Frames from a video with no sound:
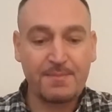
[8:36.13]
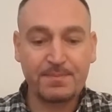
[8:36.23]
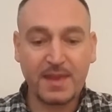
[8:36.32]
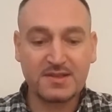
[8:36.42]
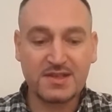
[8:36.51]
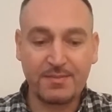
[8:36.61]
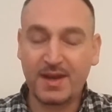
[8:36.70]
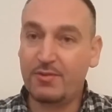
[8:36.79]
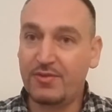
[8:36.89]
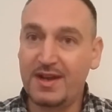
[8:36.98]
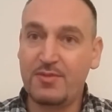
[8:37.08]
That's something I
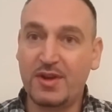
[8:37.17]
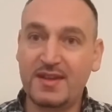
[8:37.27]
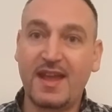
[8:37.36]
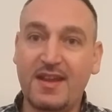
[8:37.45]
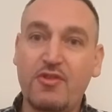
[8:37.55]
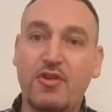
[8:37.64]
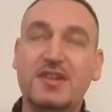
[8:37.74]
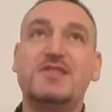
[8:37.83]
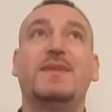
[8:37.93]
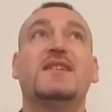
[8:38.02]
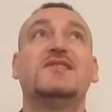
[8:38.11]
really want to get
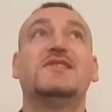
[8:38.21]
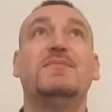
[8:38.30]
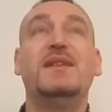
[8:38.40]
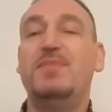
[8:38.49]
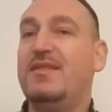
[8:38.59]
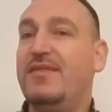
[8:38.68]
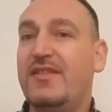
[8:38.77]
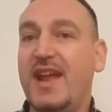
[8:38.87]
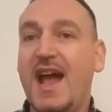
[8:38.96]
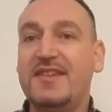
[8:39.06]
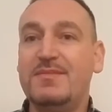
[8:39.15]
across, because some people are
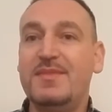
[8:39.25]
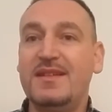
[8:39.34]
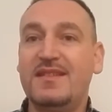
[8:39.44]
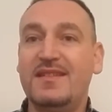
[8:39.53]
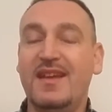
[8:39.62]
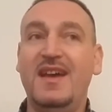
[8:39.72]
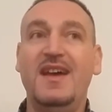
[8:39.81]
very adamant